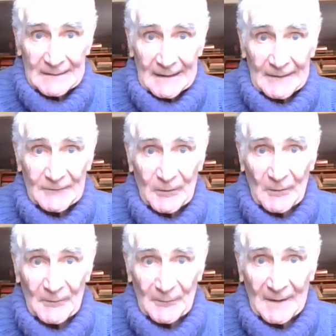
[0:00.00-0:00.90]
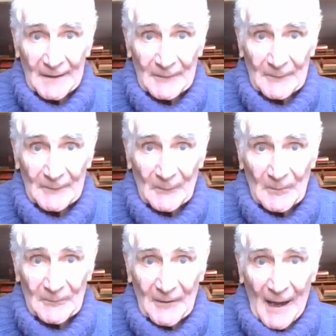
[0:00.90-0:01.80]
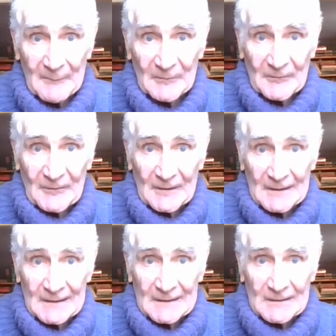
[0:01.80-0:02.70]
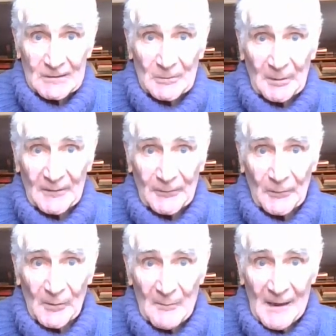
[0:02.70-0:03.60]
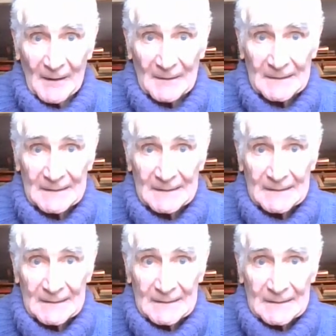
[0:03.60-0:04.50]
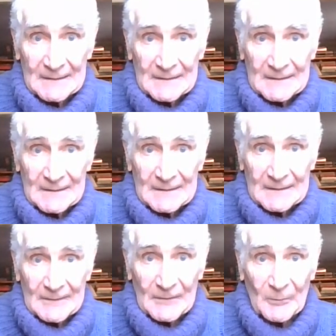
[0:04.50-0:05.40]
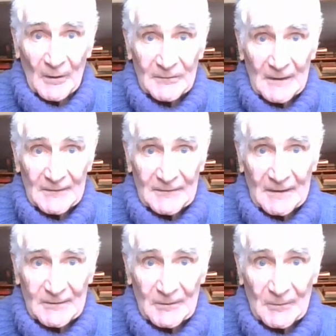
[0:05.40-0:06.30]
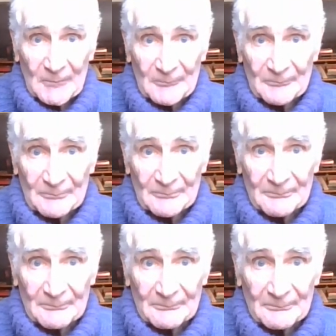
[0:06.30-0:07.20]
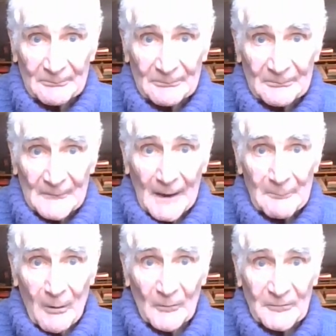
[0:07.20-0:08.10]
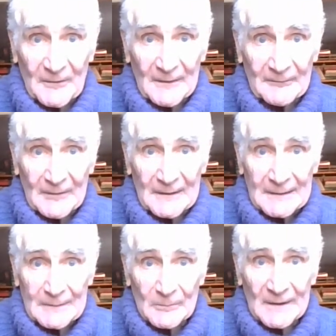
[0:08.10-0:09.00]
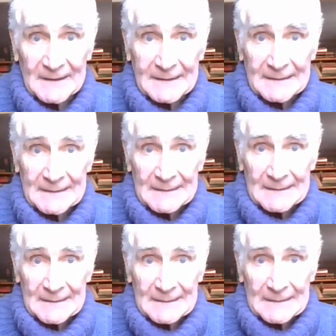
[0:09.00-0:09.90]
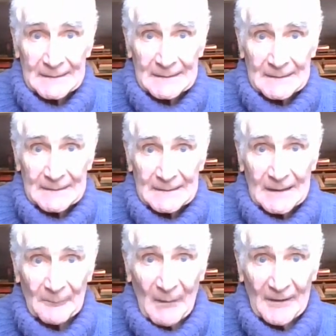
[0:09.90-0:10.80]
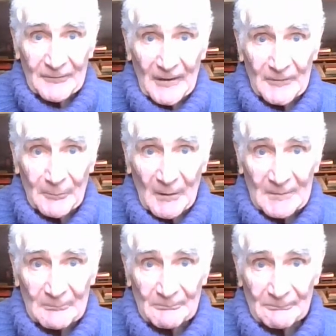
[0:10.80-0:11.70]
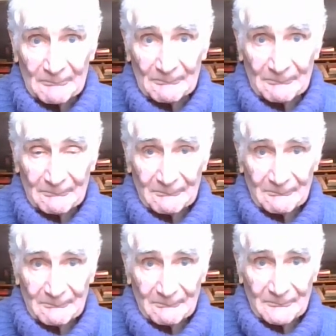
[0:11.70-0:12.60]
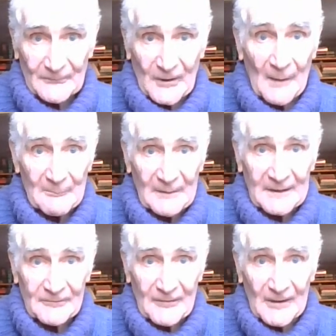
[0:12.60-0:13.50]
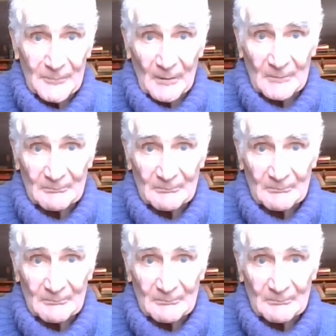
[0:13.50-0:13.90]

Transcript: and 2 or 3 other old-timers who've been through the mill. They're worth listening to. I post it every week on my Facebook, John Beattie Facebook.